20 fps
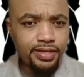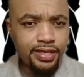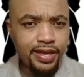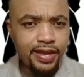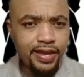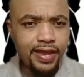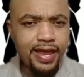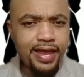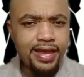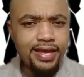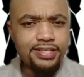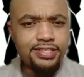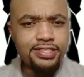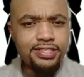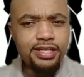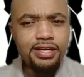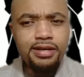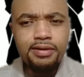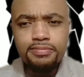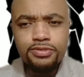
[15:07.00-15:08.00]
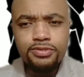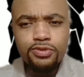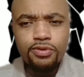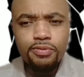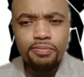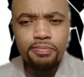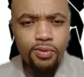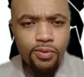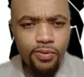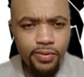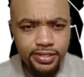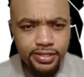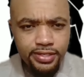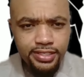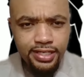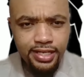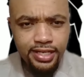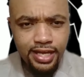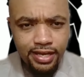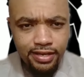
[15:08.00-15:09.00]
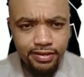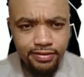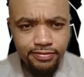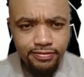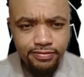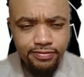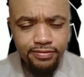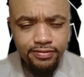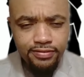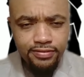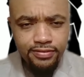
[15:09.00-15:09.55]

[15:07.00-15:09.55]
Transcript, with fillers: has come to a point in life